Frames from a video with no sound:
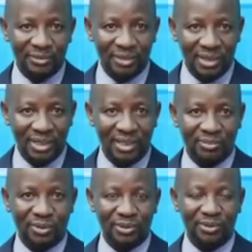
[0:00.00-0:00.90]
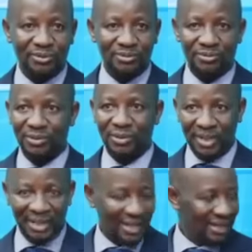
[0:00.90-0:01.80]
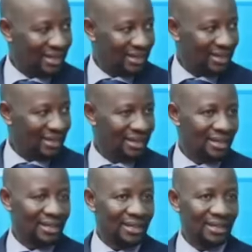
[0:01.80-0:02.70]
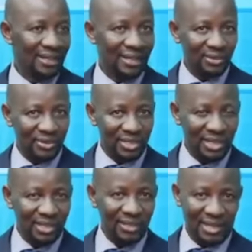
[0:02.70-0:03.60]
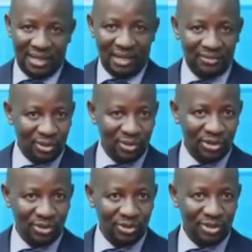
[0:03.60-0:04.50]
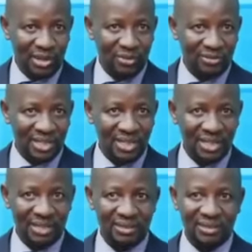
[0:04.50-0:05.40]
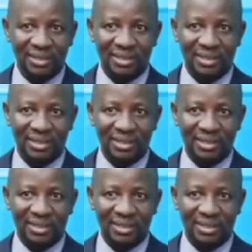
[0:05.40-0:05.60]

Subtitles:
We reached a point of no return. And we said, I have told you, some of us said,